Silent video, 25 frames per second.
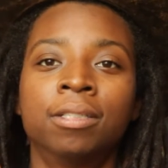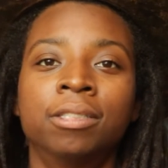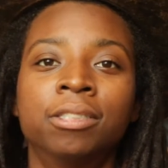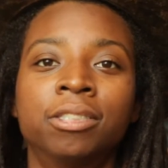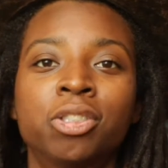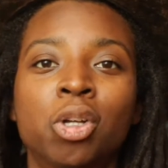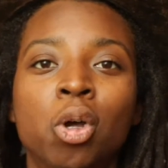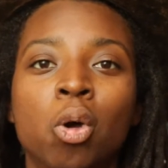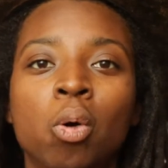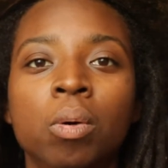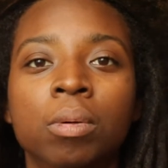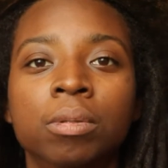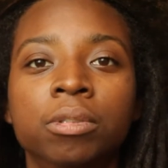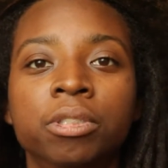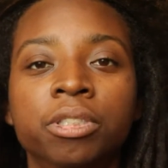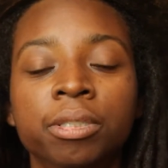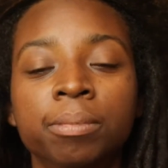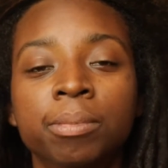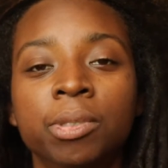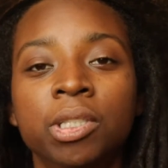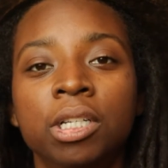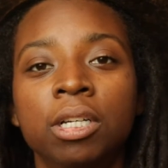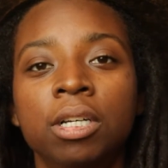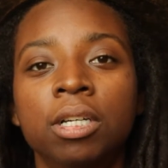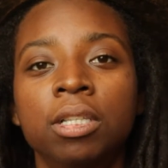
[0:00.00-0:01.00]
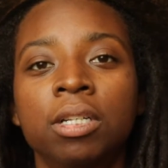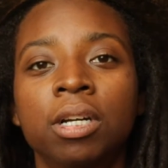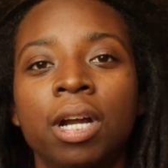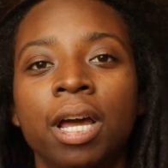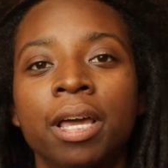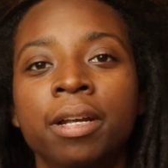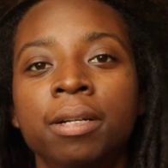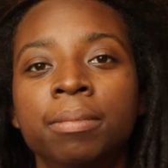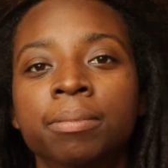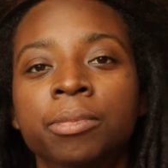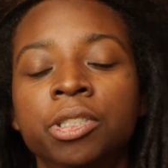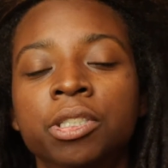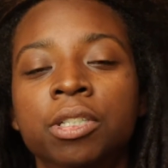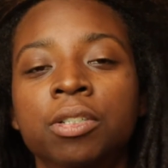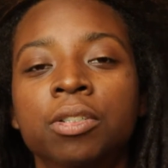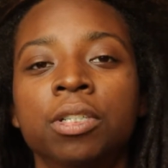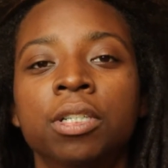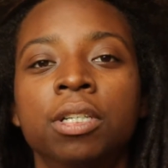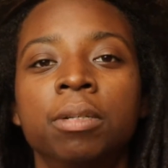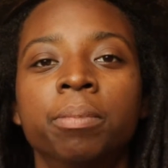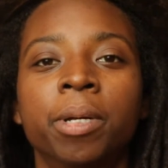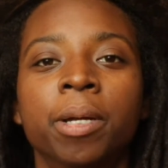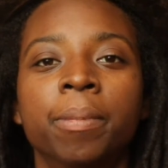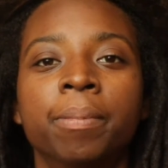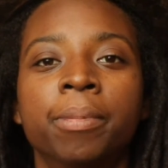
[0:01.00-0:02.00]
So, some of the other items going
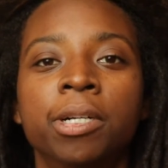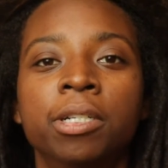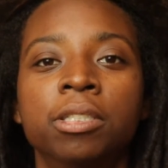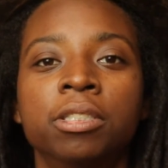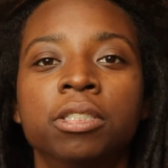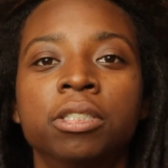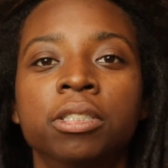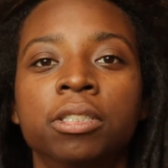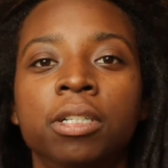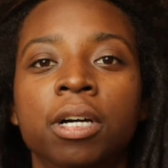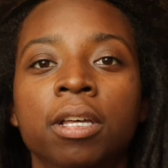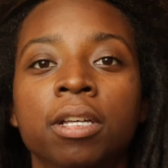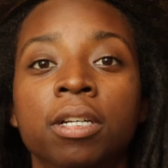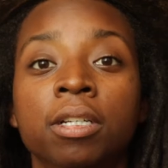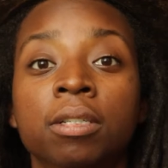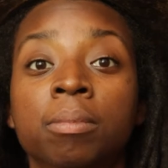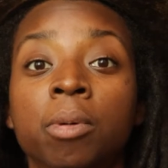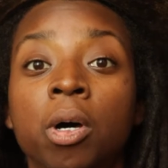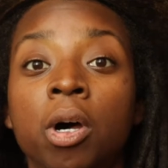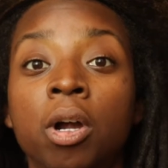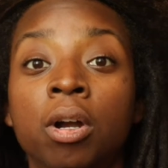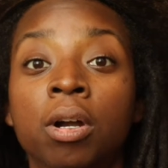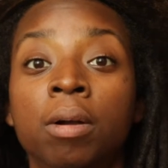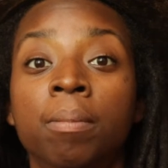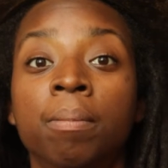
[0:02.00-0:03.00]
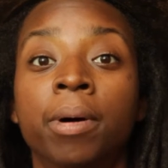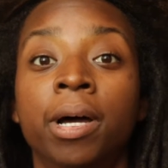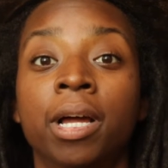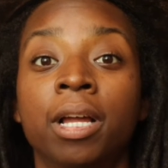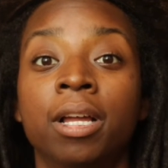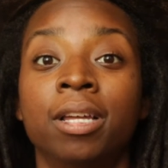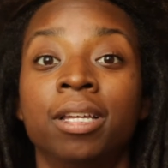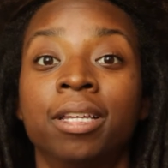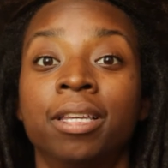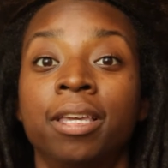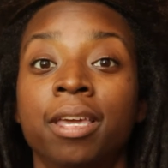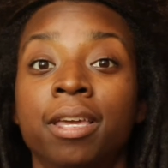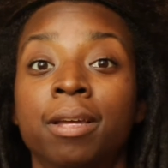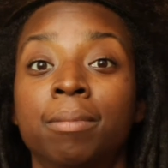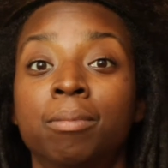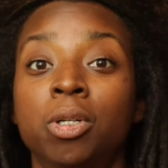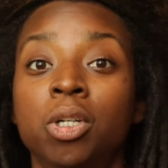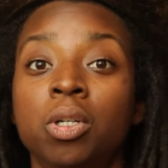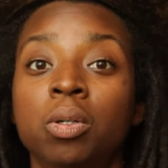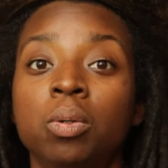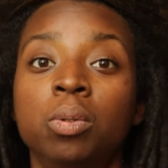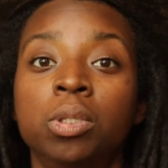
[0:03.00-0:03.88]
in my personal item are my camera,